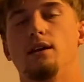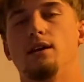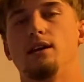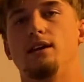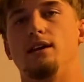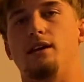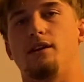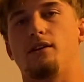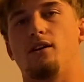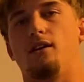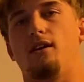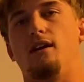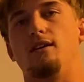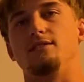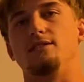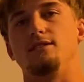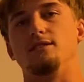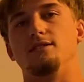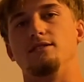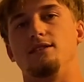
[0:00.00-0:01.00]
it
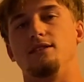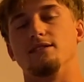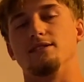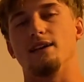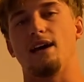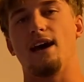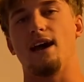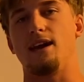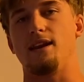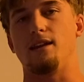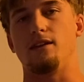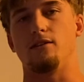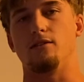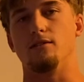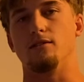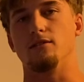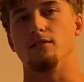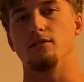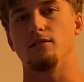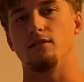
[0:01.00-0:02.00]
causes anxiety
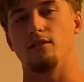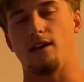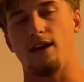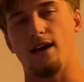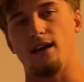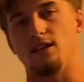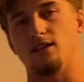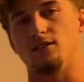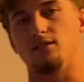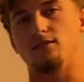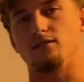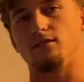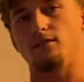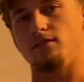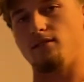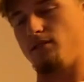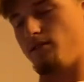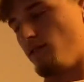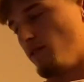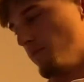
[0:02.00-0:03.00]
or it has
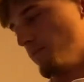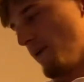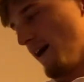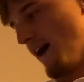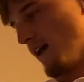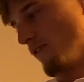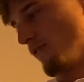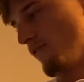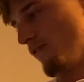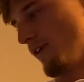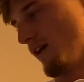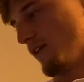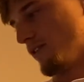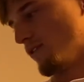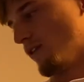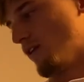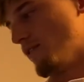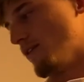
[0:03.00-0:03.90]
a bad effect on